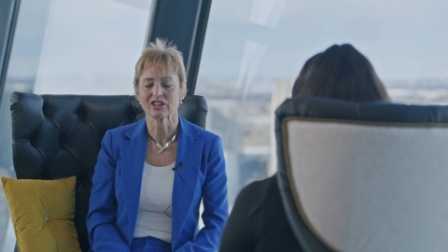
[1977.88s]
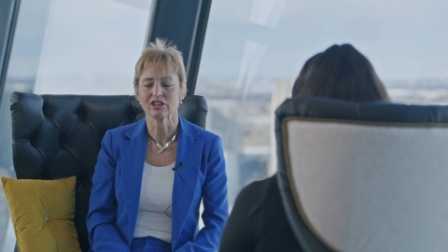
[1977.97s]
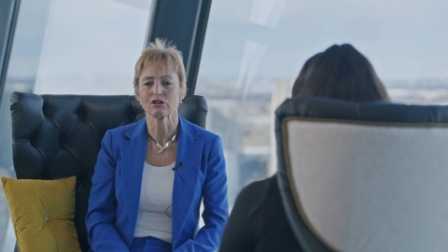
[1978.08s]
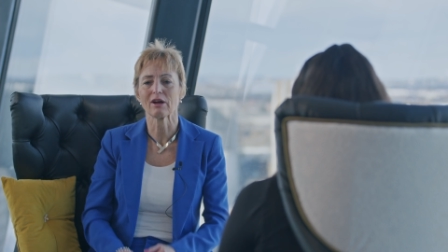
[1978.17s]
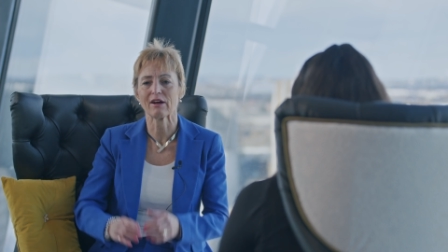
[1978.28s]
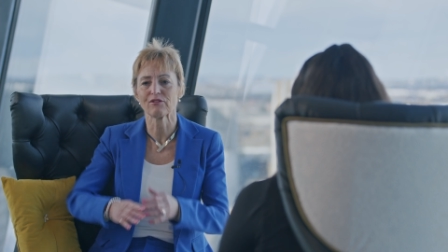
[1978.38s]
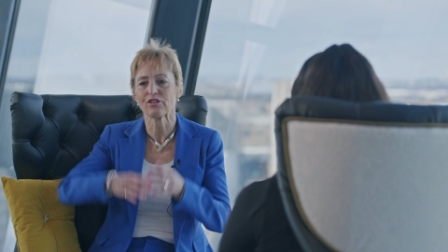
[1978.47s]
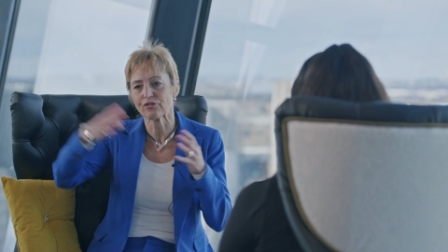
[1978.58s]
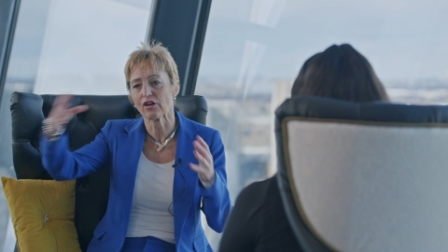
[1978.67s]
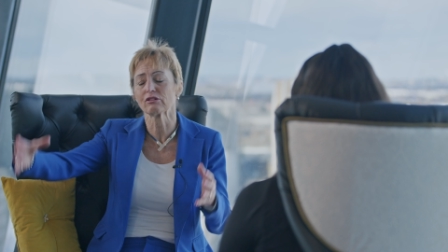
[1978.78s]
You have
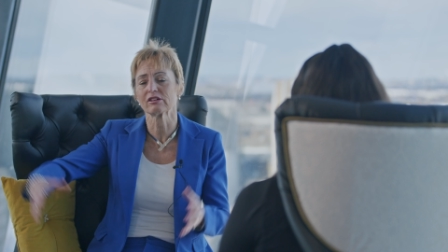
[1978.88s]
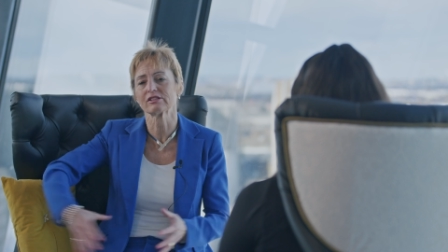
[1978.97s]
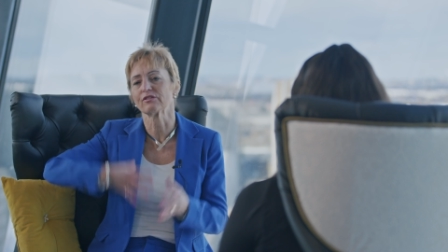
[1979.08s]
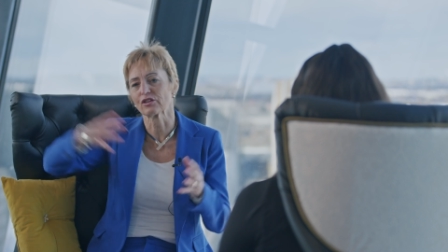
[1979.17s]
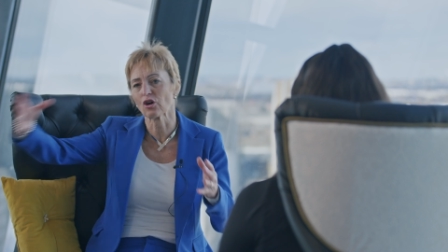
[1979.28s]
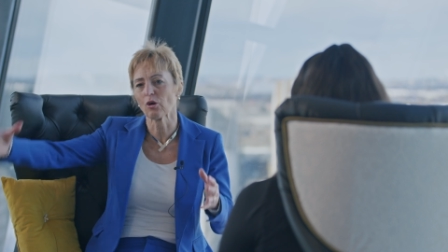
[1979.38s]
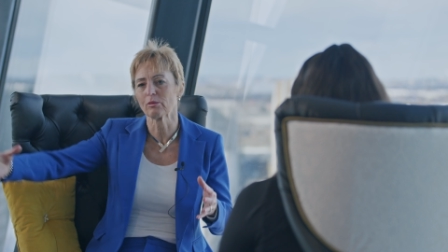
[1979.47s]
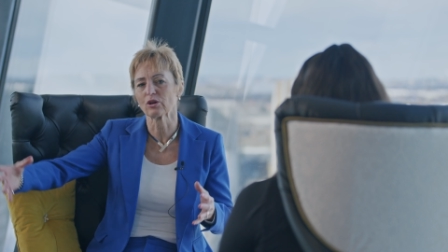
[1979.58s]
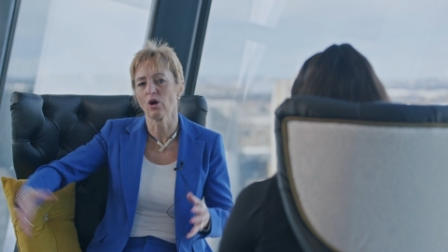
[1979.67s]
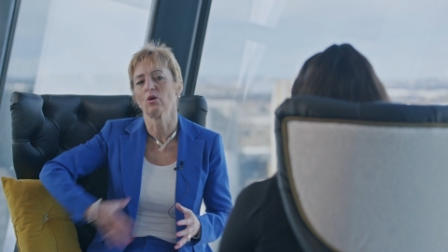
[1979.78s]
the focus of the
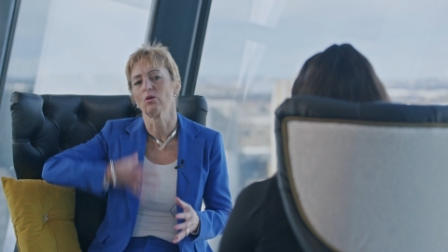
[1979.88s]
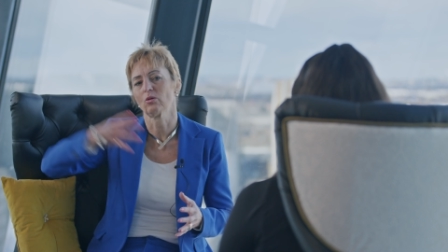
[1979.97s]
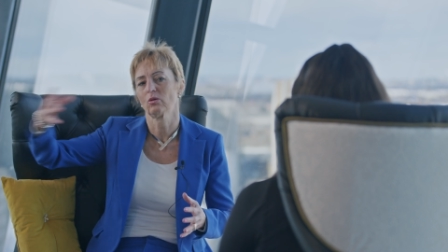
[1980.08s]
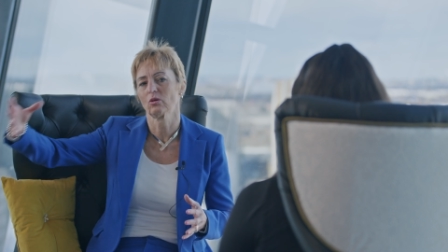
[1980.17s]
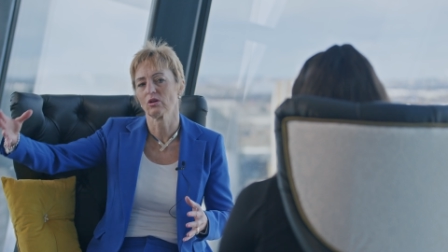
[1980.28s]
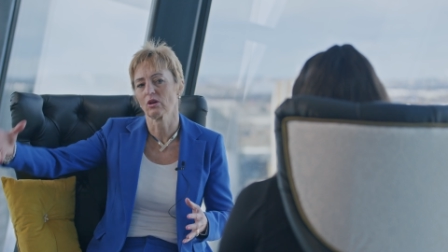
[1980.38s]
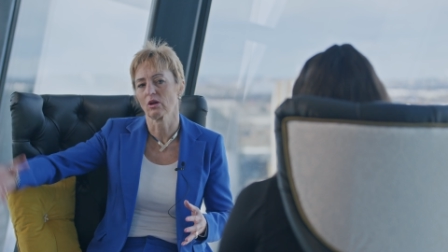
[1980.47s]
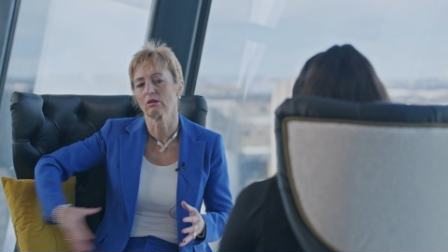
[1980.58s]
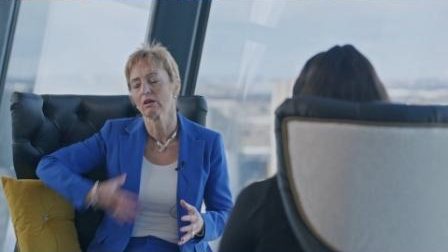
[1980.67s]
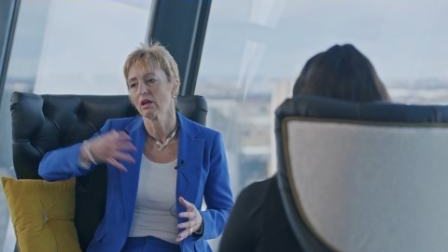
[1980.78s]
common goal, you
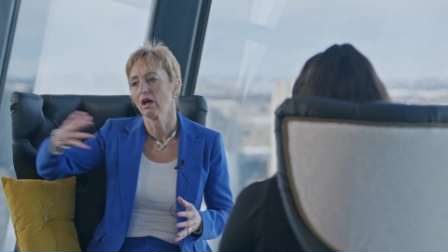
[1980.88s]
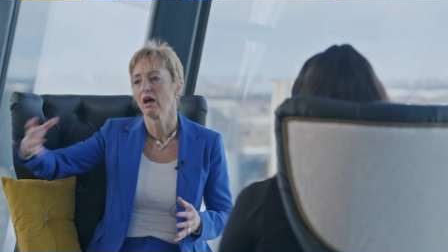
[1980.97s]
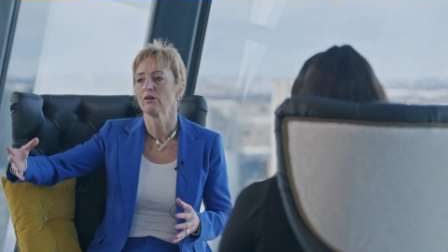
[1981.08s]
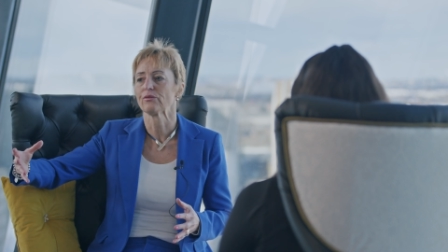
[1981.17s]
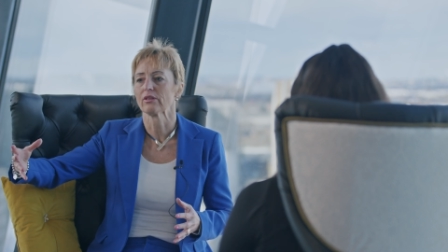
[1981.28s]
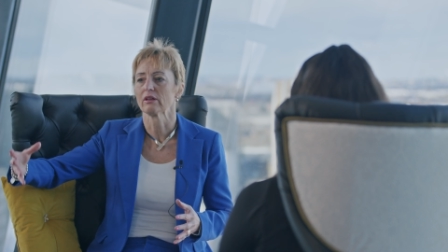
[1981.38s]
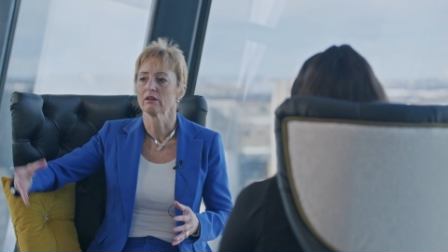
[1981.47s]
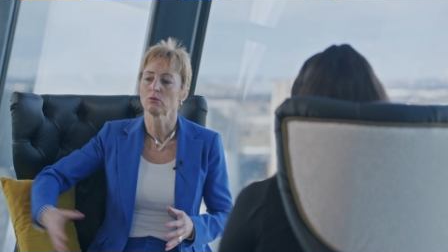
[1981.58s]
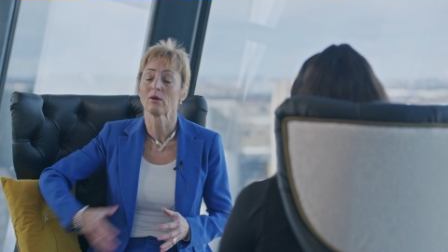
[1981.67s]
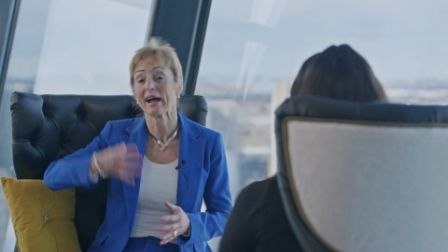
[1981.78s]
yeah. know, of
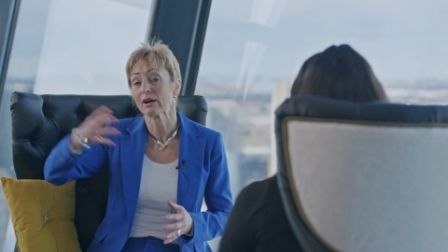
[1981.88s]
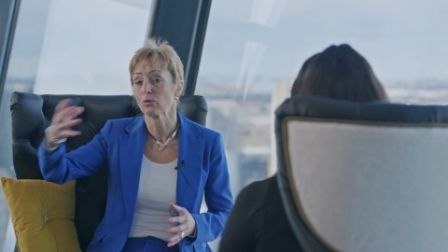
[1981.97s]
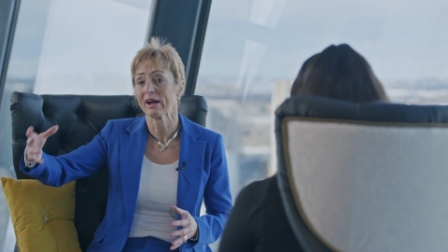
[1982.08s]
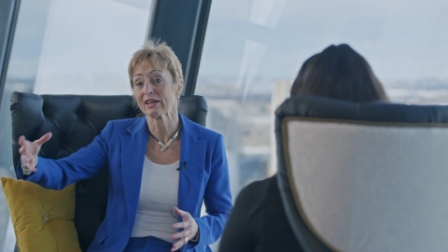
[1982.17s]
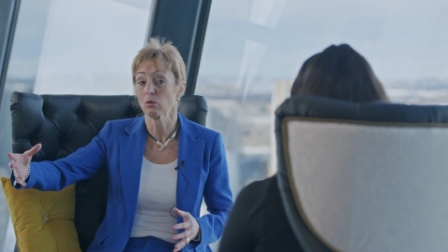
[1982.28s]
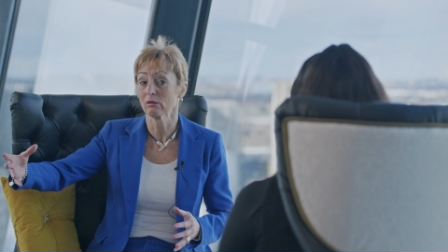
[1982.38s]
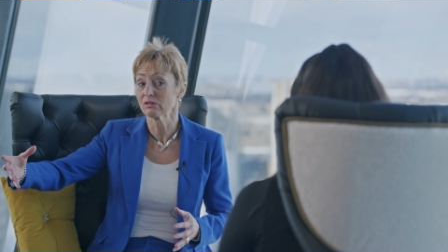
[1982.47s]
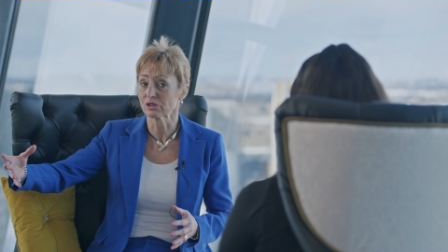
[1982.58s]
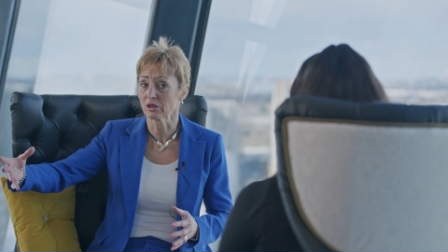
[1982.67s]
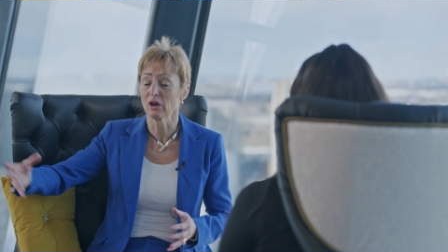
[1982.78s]
the where where you
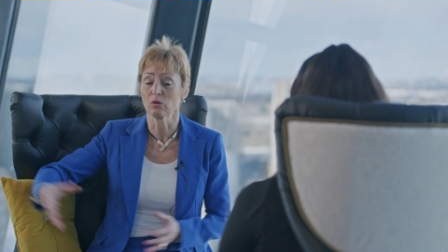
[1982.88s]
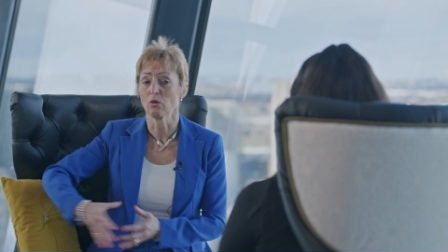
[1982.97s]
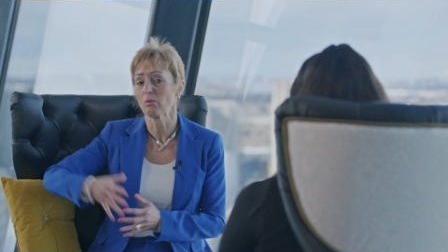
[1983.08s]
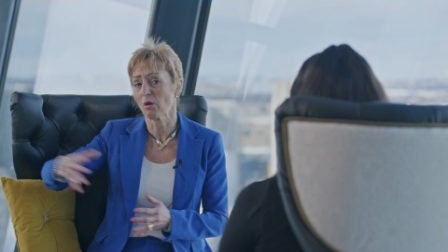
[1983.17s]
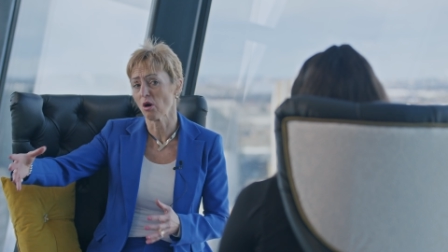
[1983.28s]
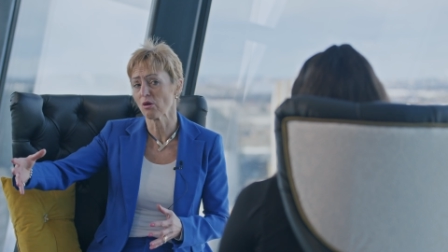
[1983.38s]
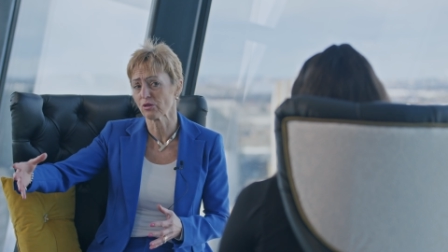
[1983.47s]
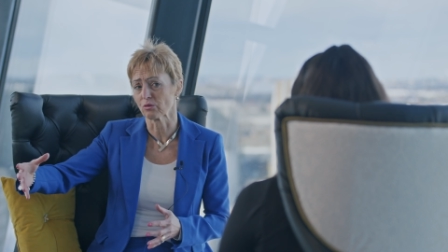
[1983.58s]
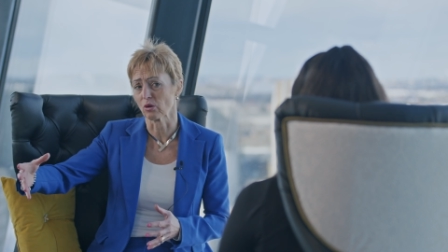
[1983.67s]
want to go, what path you're